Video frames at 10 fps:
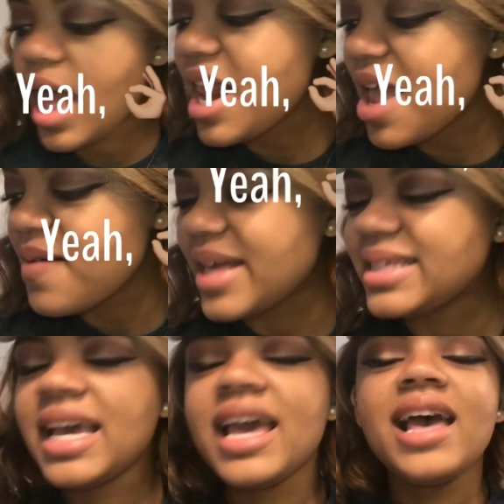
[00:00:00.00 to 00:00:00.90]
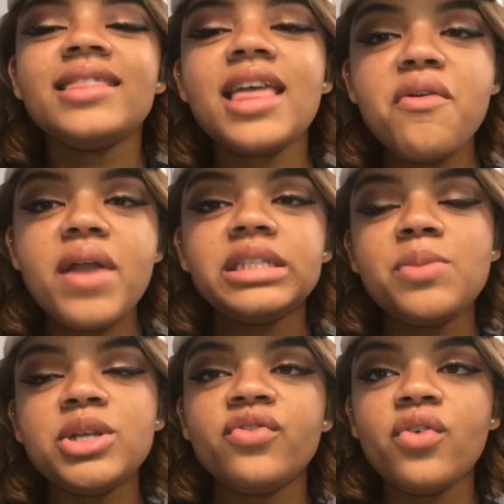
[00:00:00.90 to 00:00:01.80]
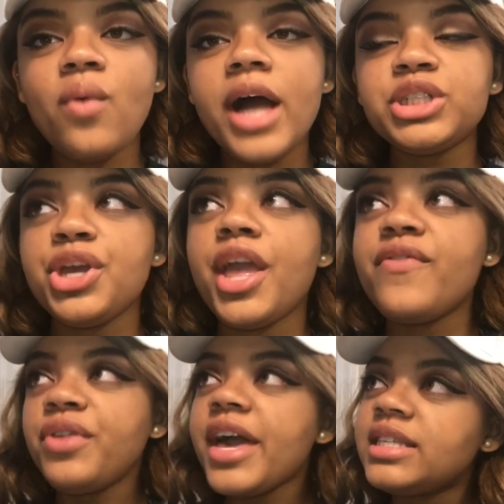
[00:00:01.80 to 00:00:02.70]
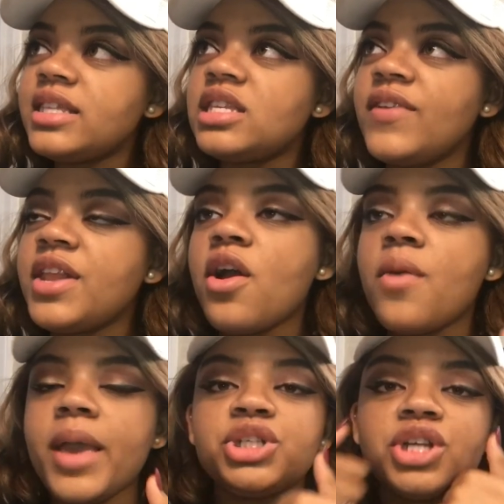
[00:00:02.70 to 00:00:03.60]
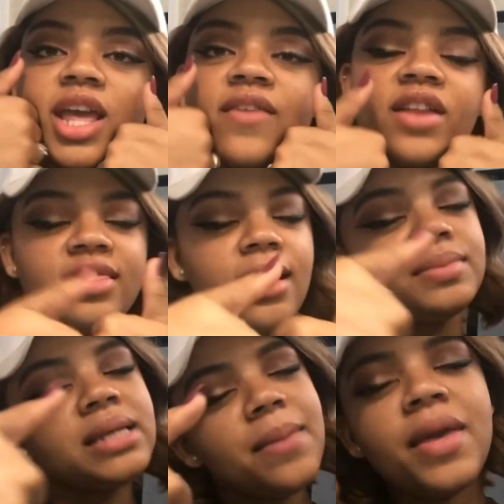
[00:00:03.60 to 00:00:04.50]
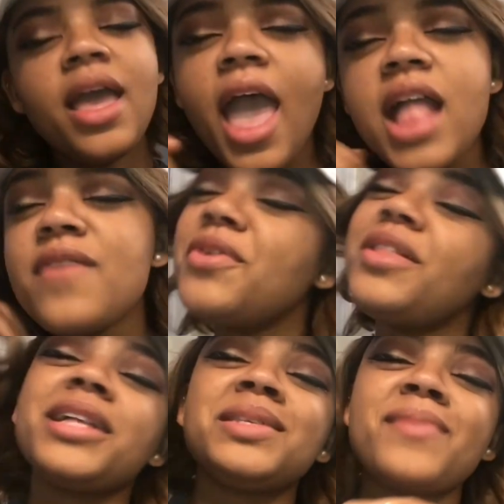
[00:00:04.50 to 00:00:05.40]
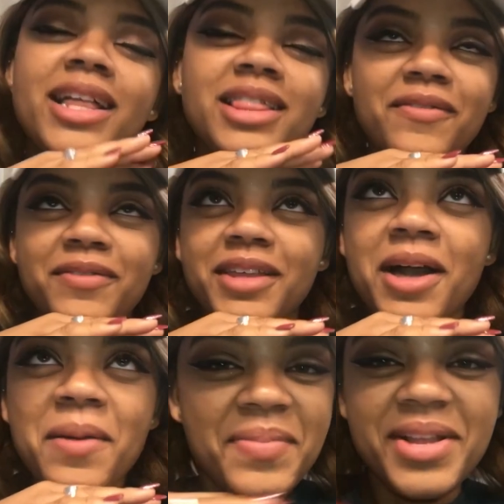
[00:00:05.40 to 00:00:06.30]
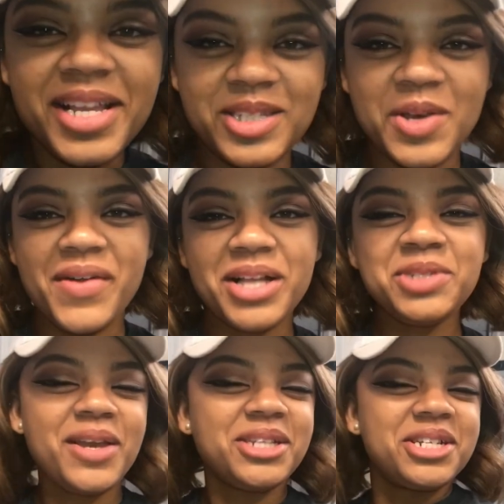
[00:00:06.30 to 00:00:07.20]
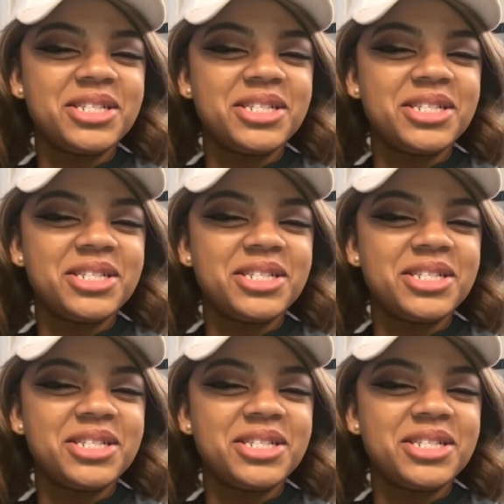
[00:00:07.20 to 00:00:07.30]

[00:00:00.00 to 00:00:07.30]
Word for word: Anyways, you guys so much for watching. If you liked this video, make sure to give it a thumbs up. And if you liked my lovely company so much, make sure to